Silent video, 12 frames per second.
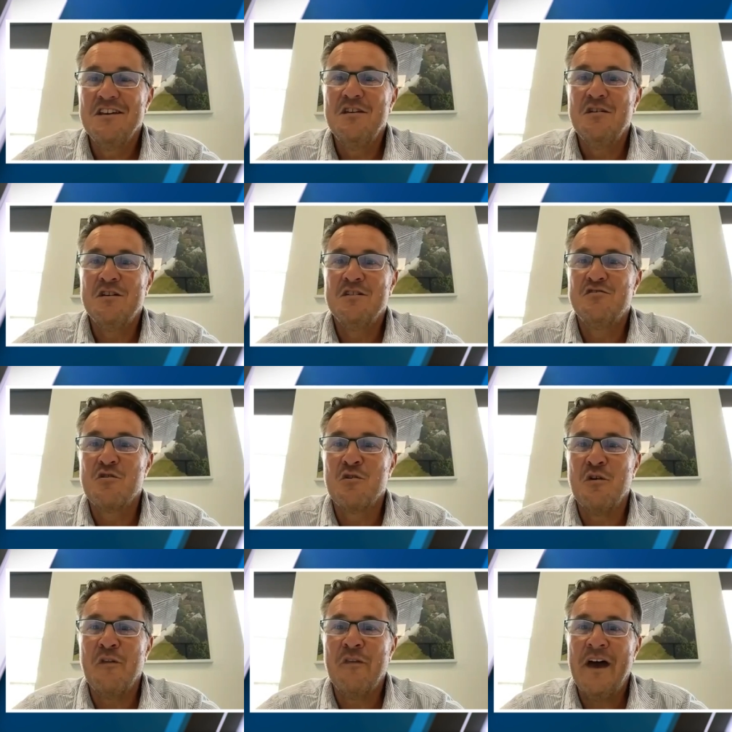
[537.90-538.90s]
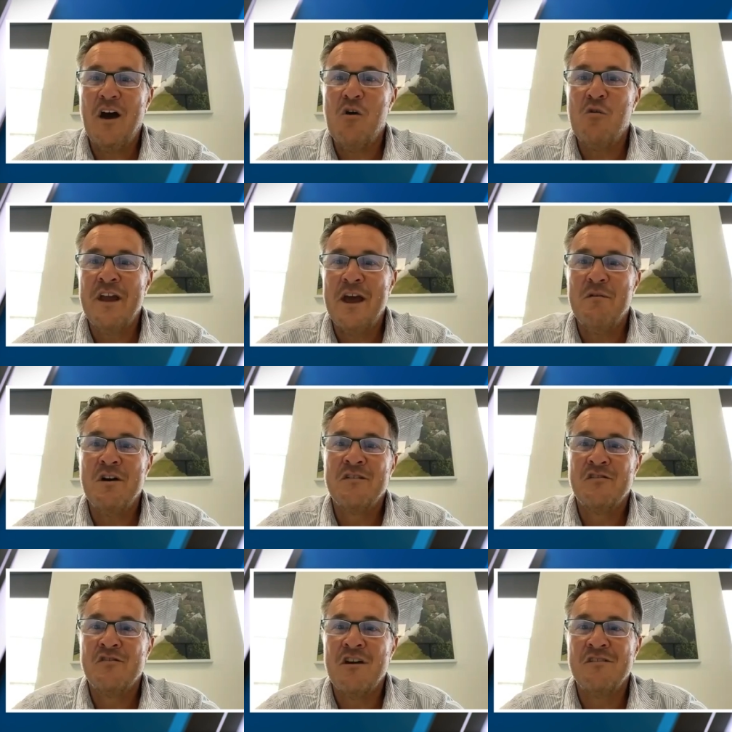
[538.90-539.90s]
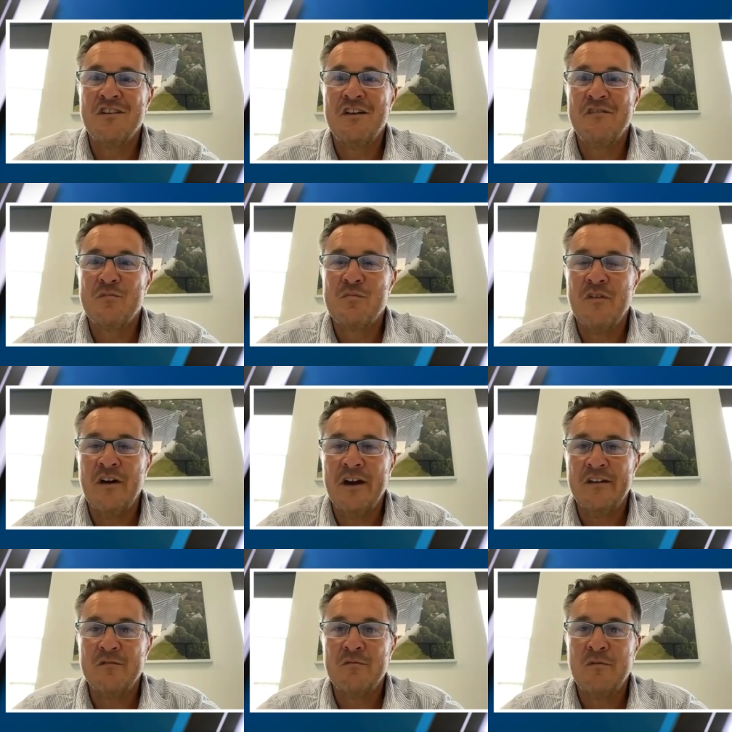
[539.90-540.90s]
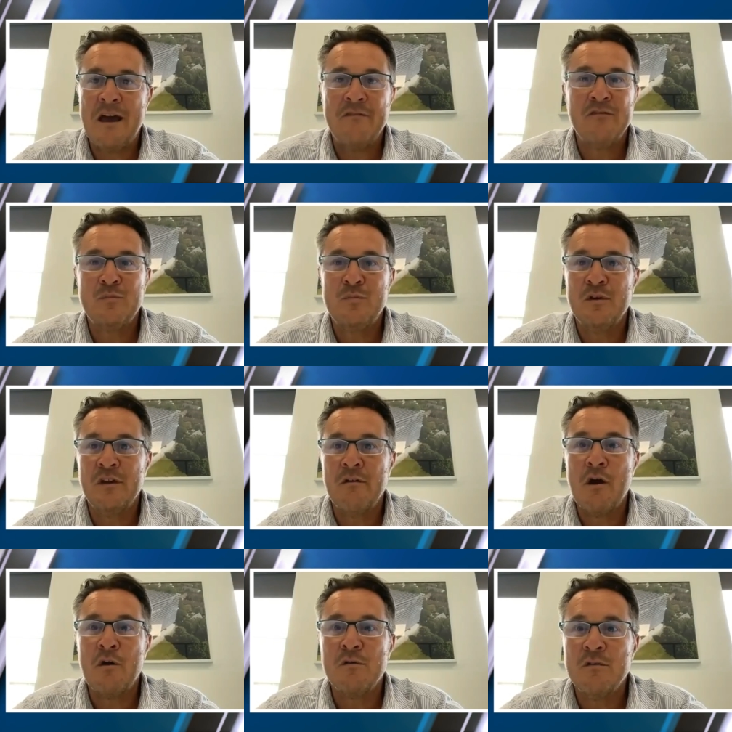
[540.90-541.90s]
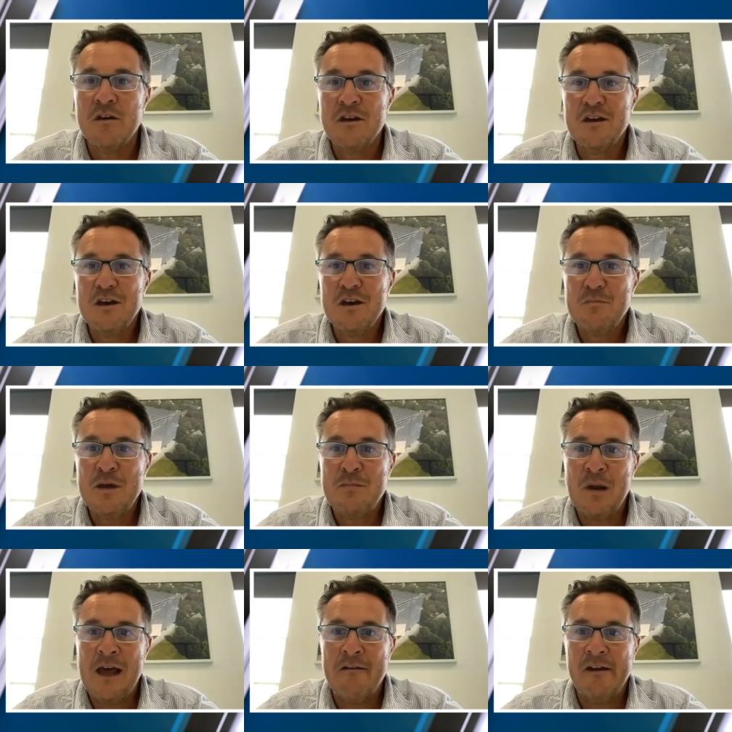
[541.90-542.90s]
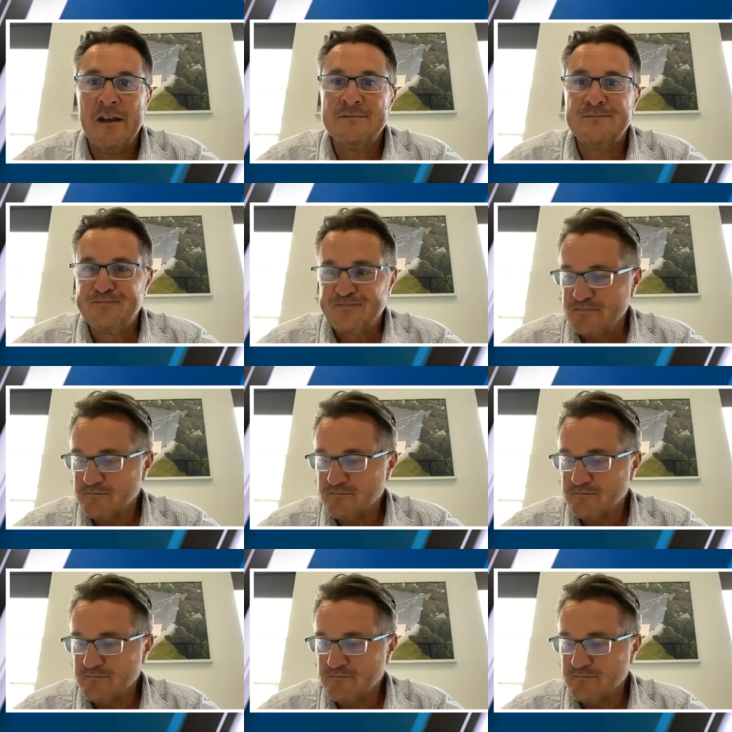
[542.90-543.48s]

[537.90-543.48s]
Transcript: you can draw on that whole network of drone service providers without having to put your own people out in,